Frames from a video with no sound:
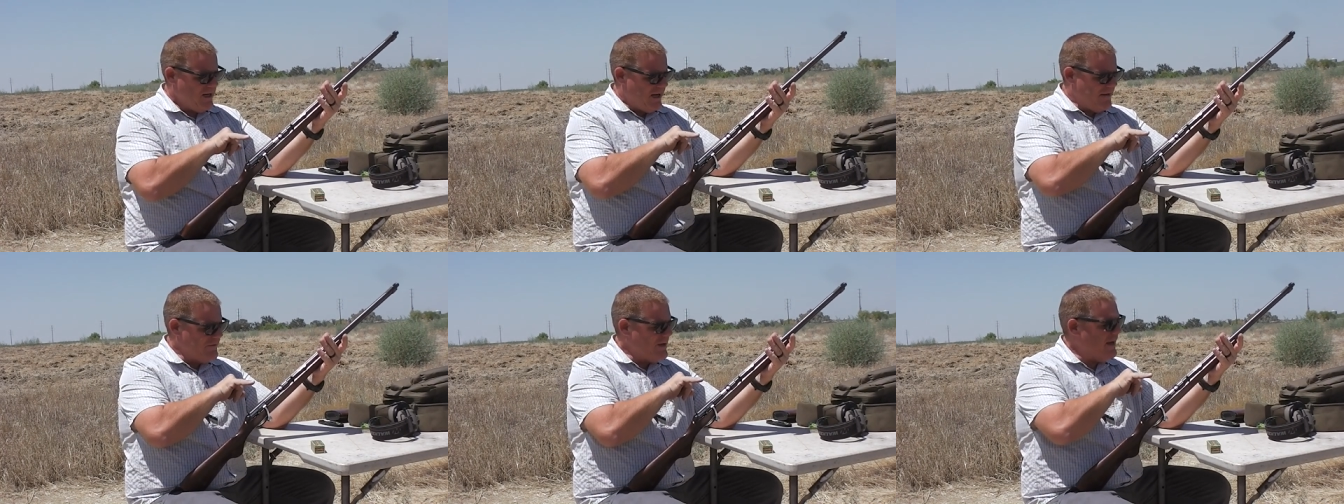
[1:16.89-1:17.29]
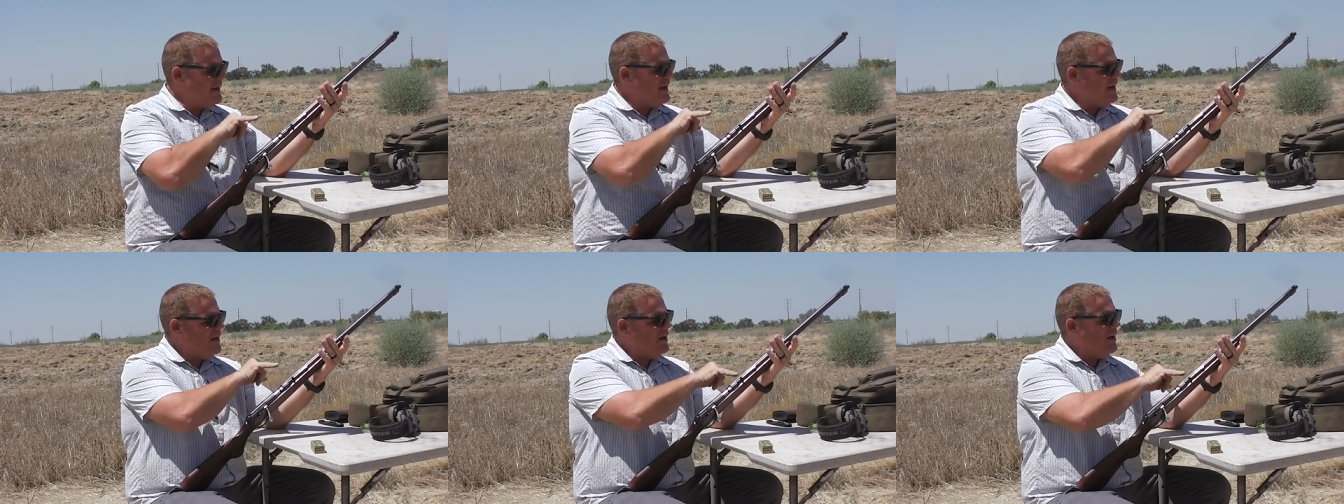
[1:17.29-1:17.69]
I've got
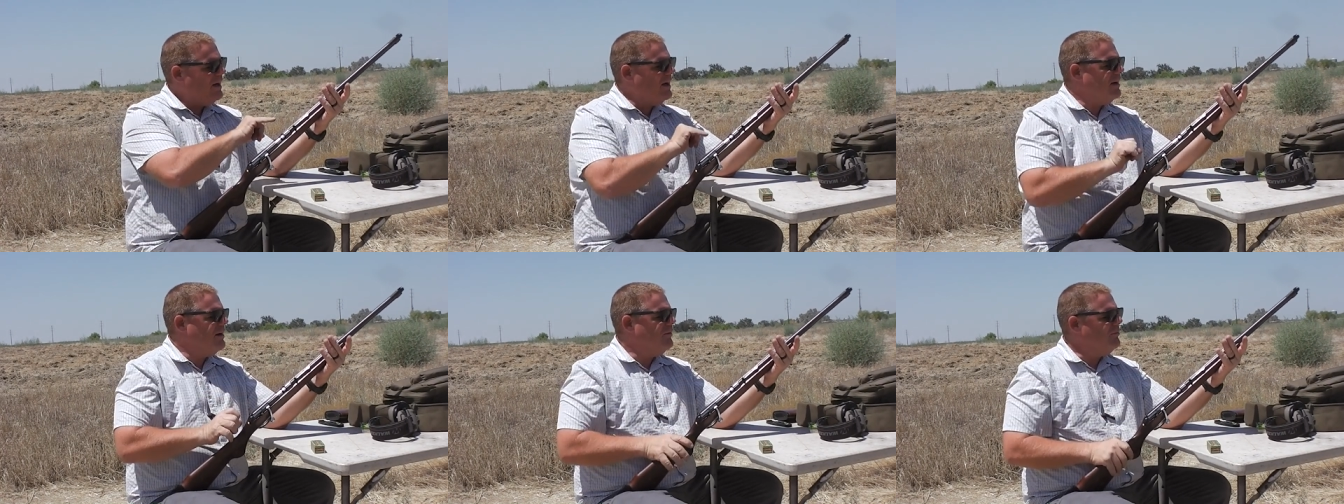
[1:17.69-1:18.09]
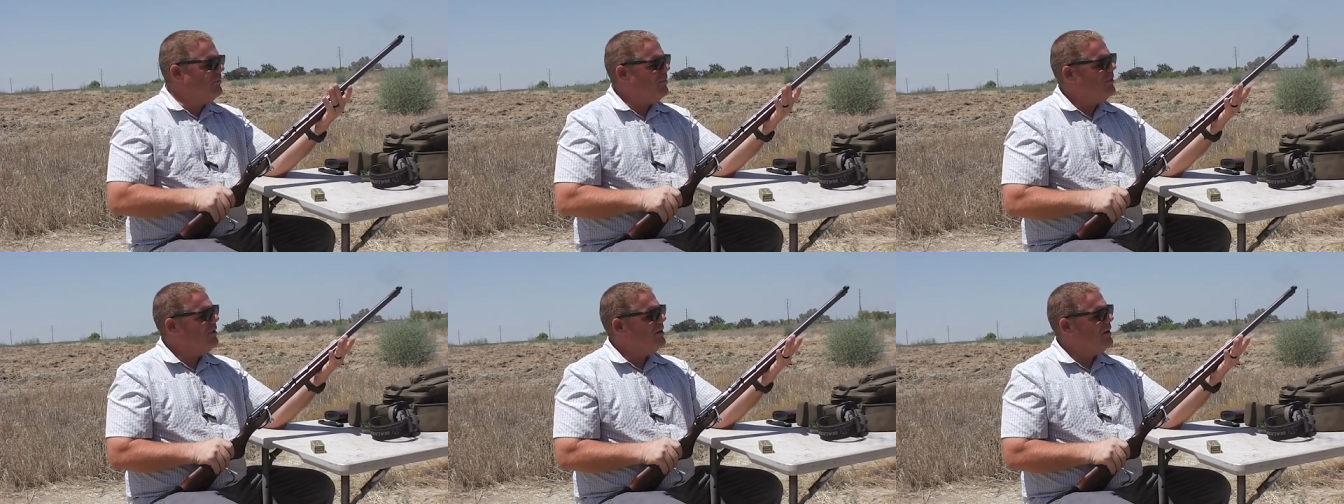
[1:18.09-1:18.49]
a, um,
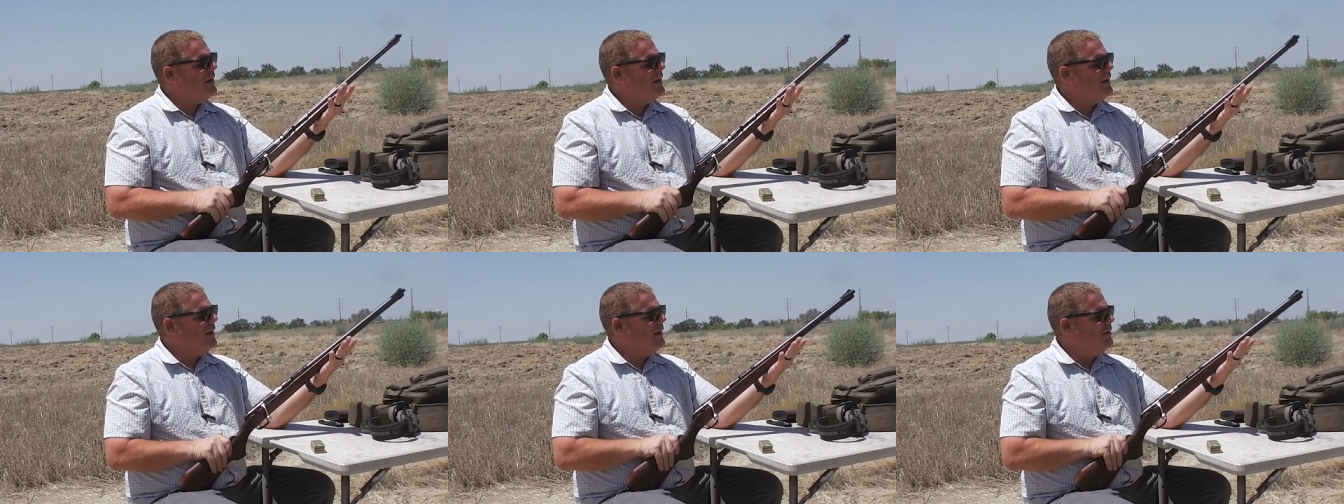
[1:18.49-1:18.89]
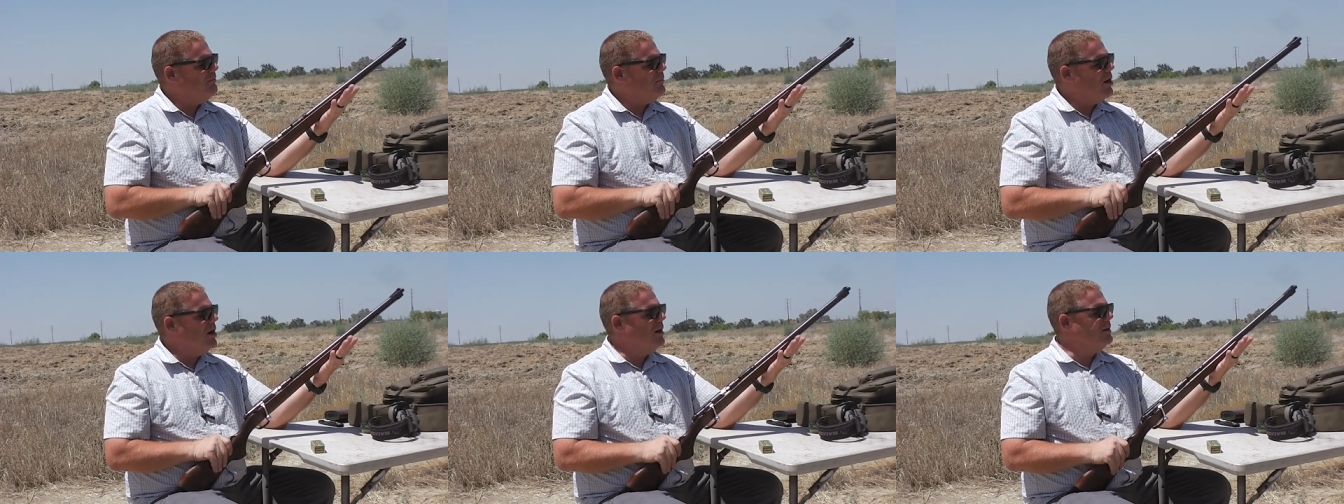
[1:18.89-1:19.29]
a
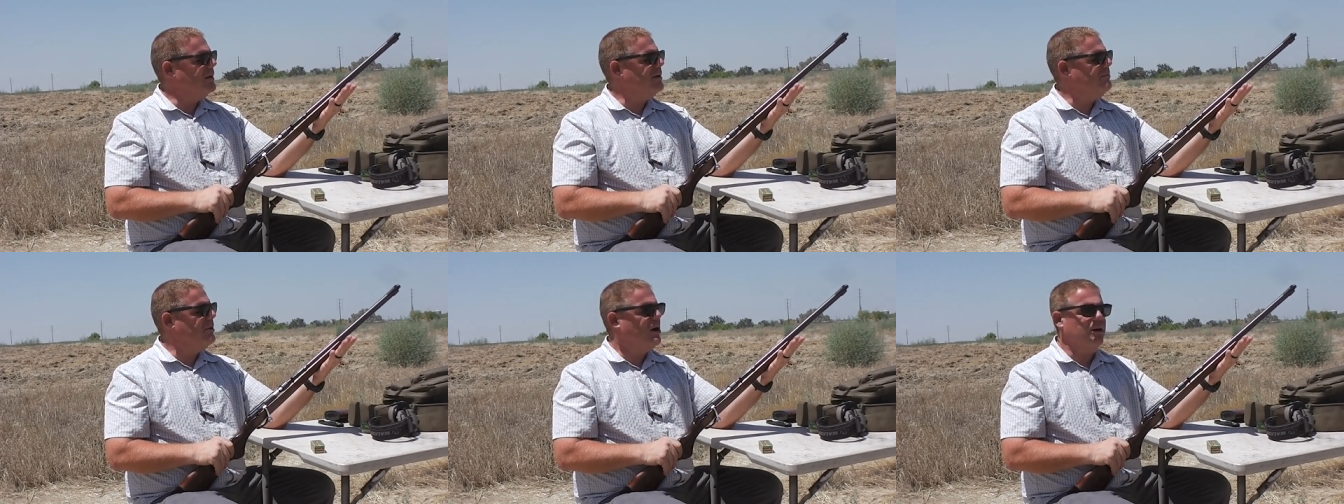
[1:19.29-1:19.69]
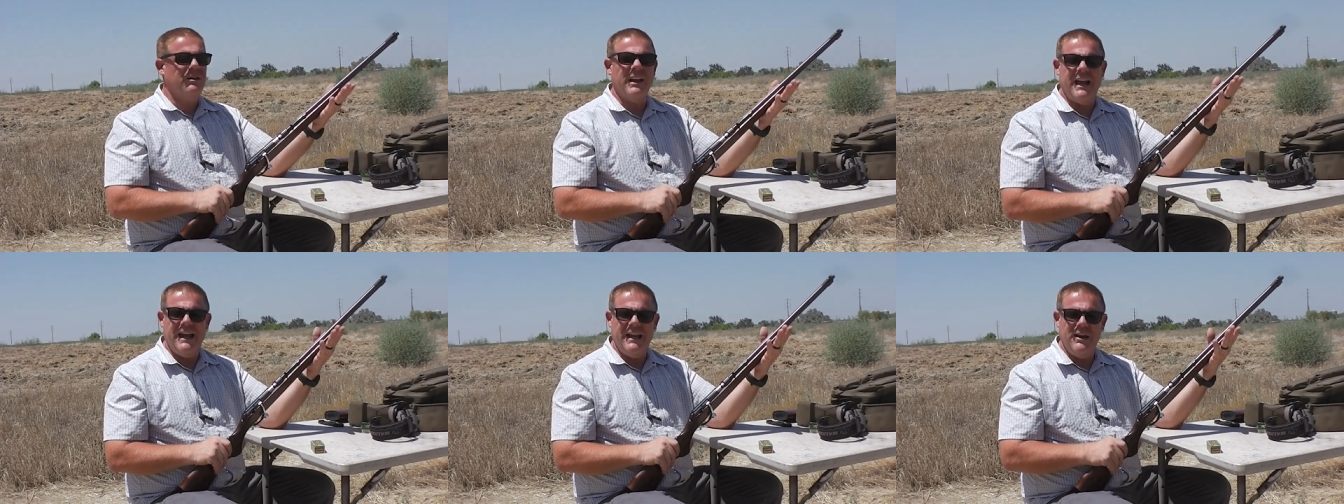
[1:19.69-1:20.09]
Marlin
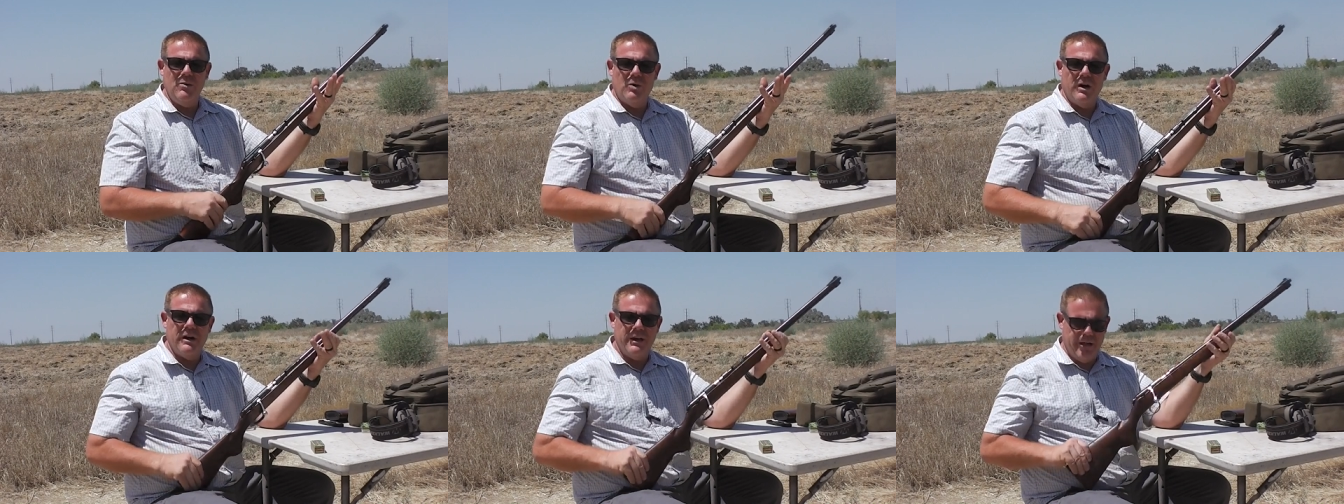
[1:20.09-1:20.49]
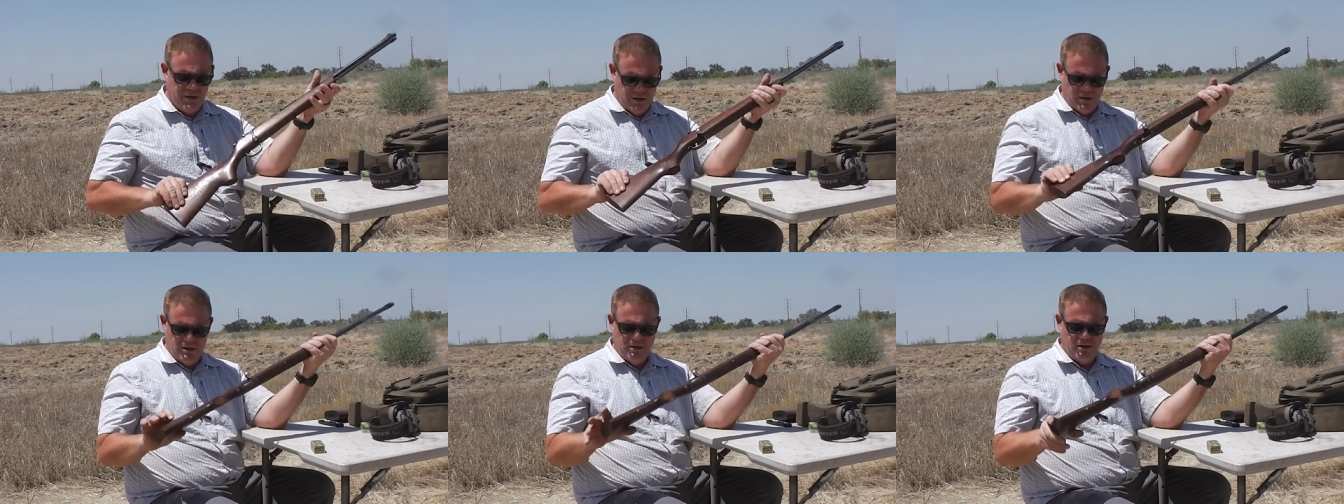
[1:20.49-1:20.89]
Model eighty-one
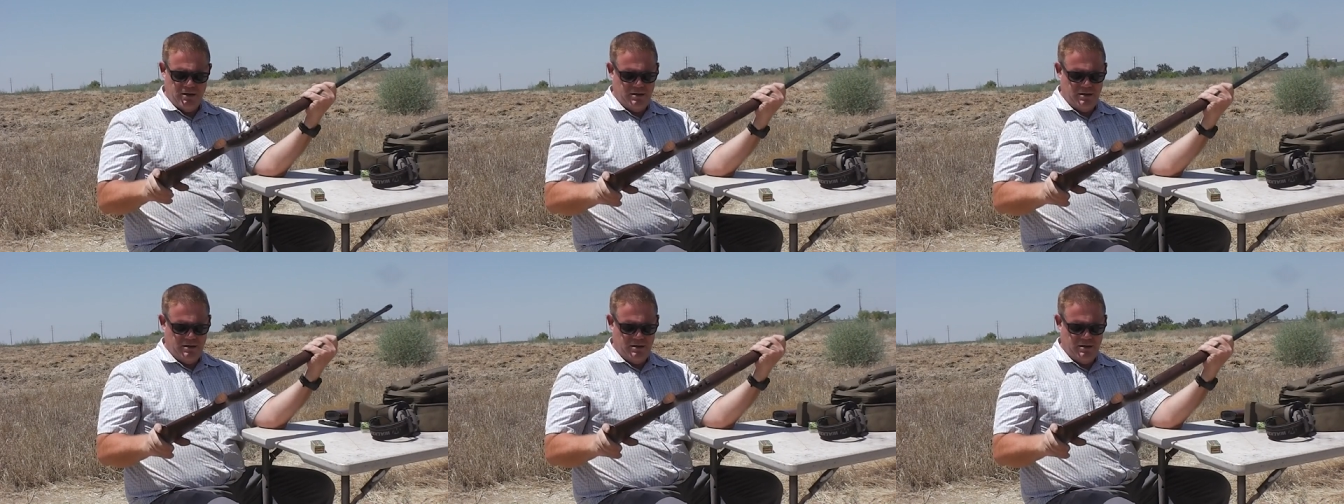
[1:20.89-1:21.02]
here.